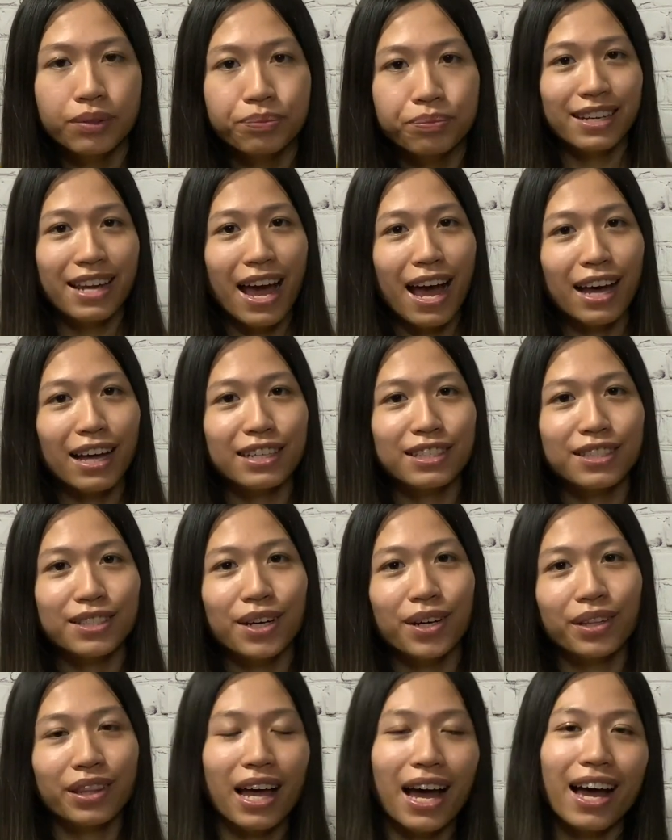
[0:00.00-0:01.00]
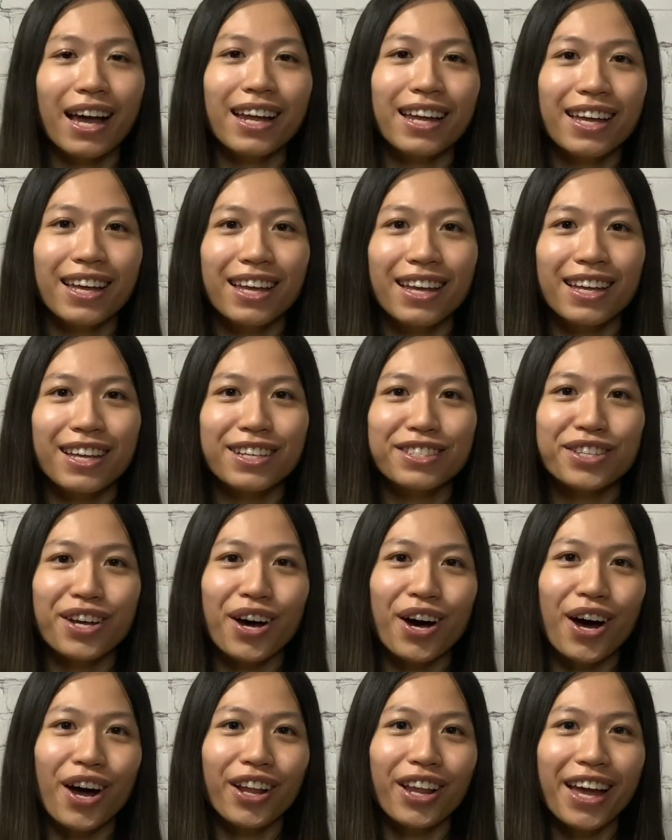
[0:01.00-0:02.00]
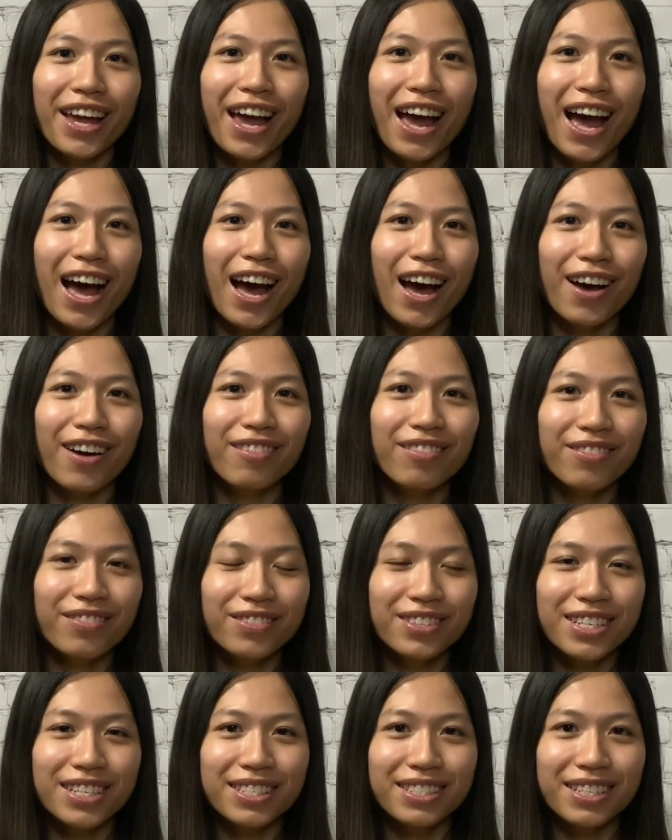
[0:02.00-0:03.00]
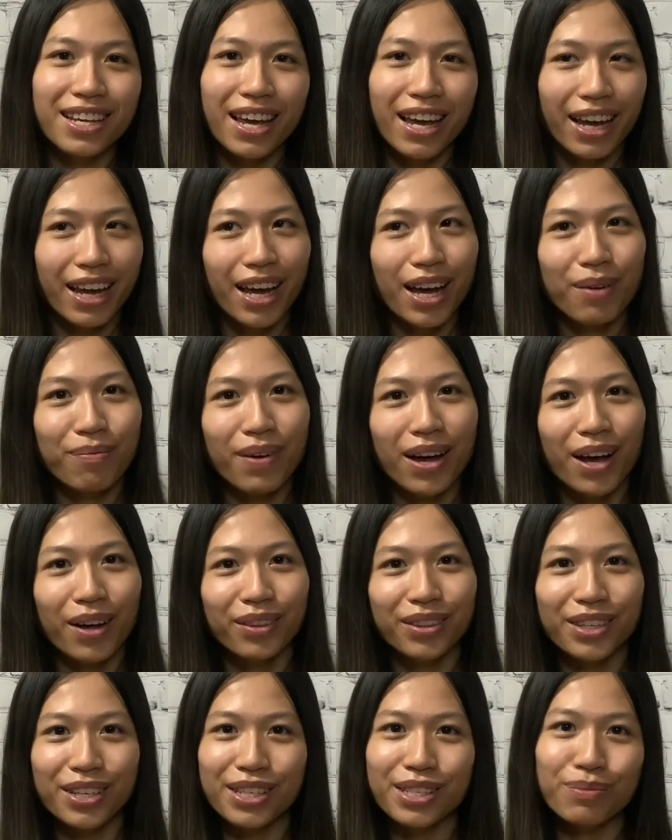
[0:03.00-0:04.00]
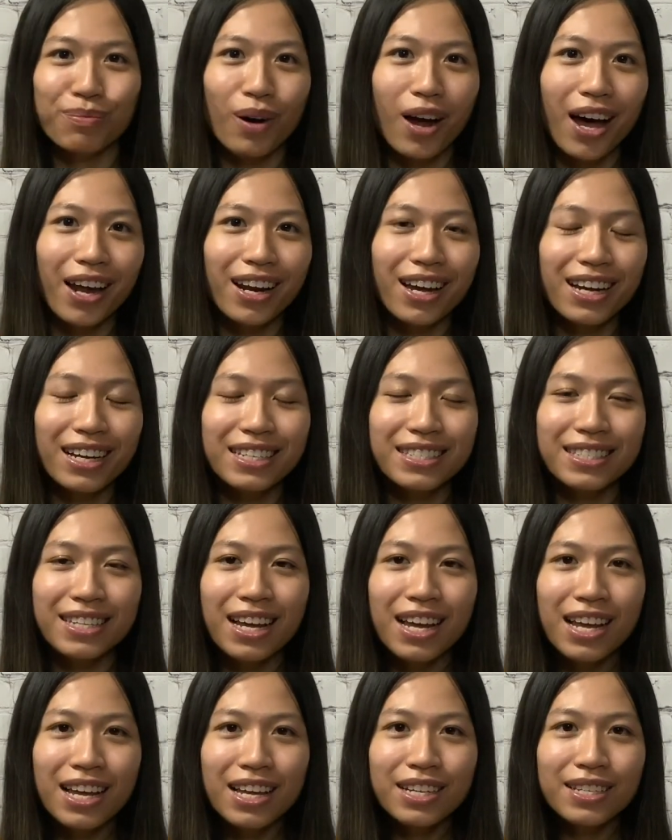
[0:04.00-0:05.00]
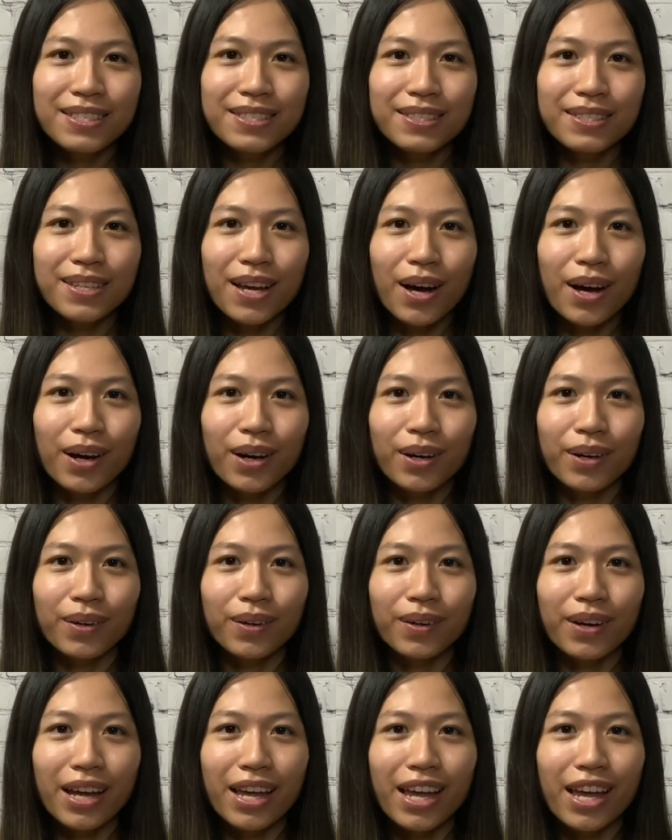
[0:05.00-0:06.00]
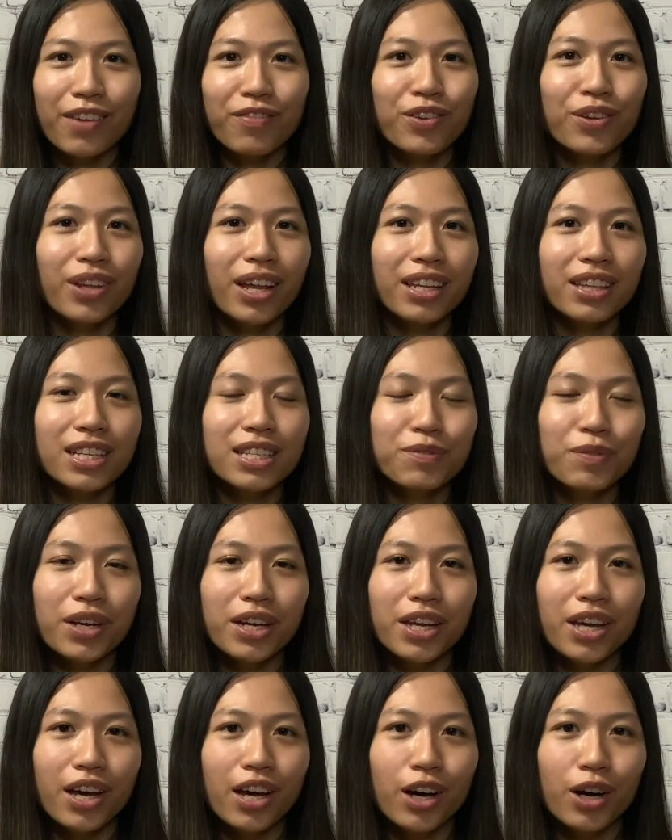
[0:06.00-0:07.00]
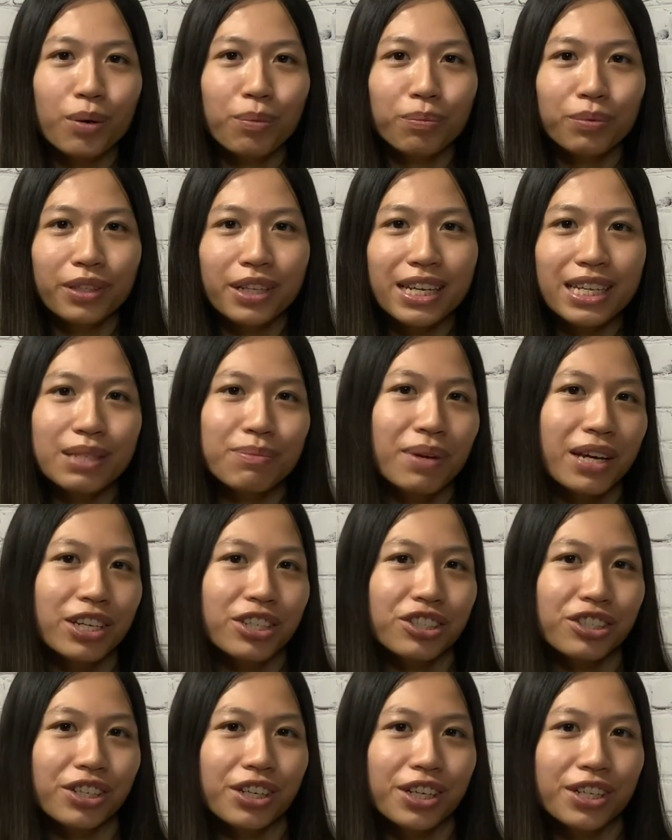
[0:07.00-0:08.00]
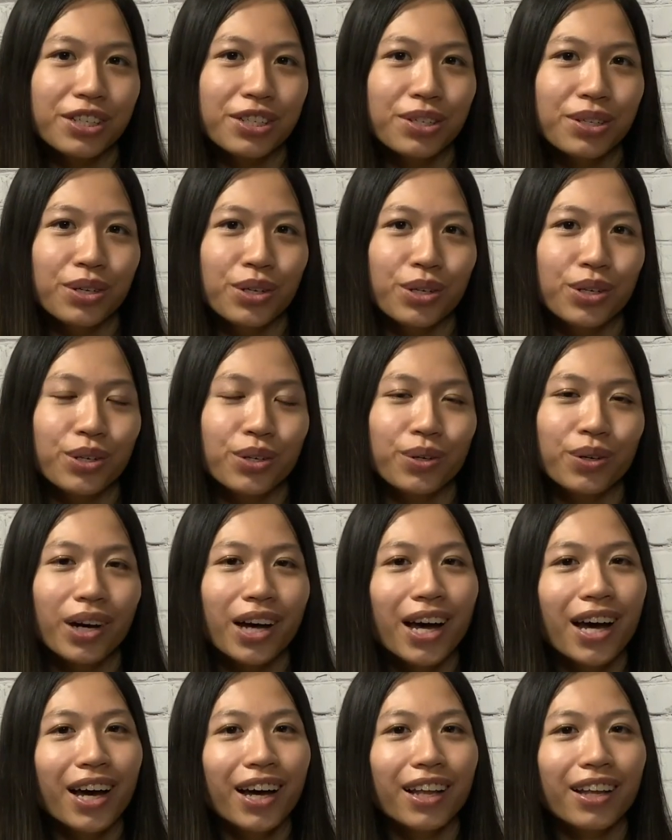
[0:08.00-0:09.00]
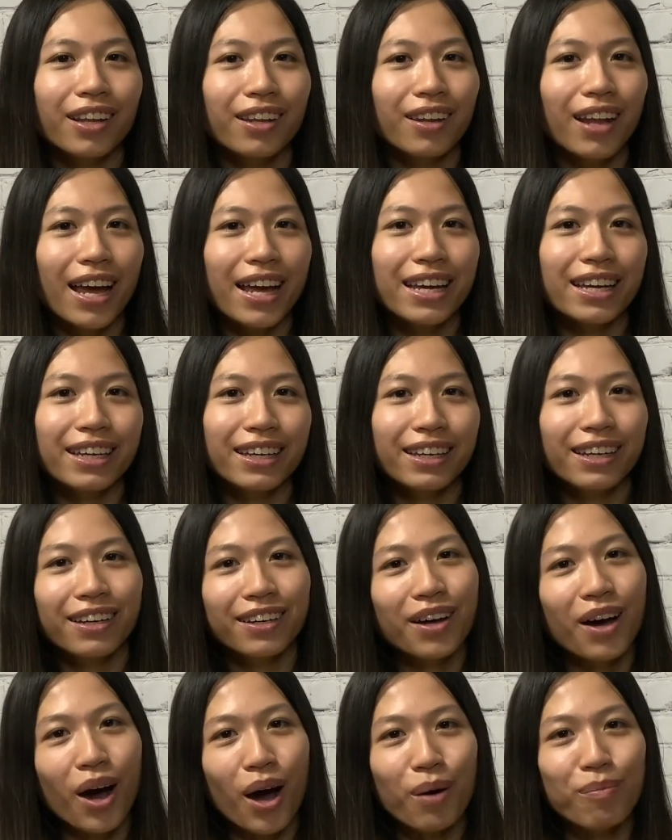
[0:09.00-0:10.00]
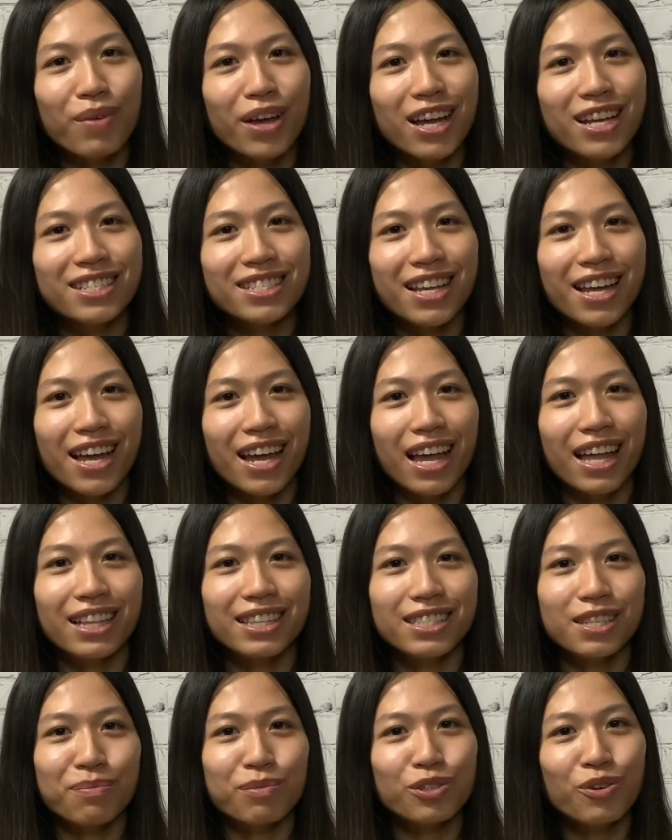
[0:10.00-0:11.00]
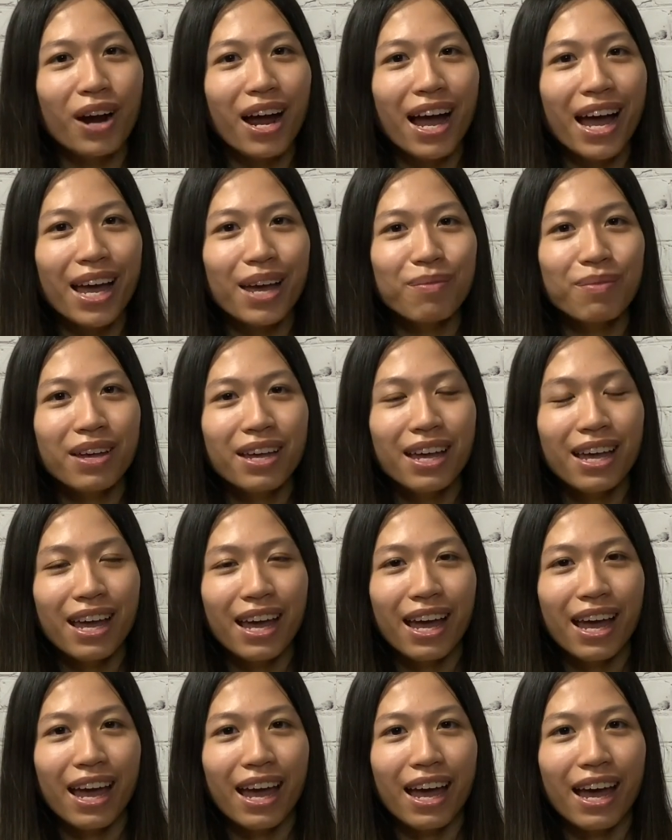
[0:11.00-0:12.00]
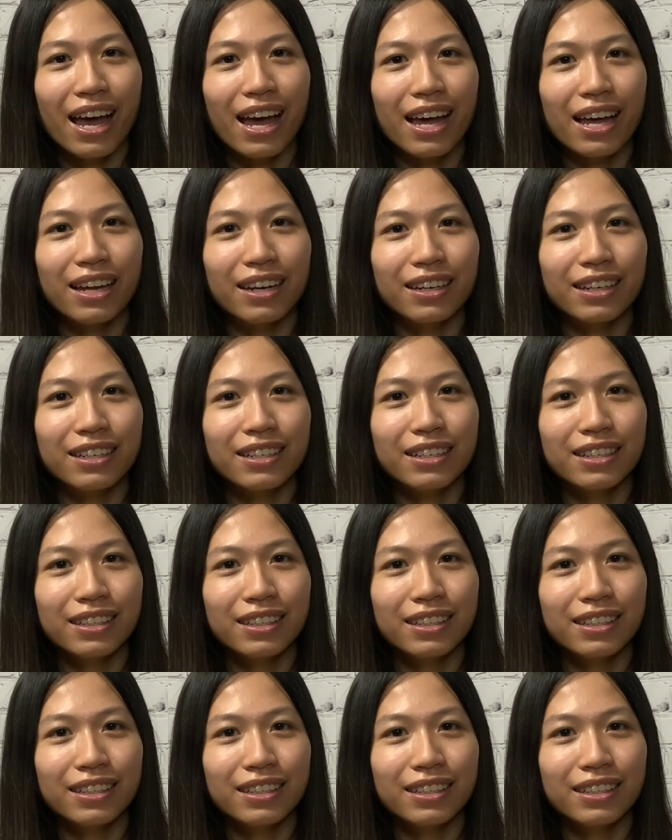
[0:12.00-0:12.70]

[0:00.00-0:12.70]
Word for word: yeah, so that is all I have to say about these products. So if you like this video, please make sure to like, comment, and subscribe. And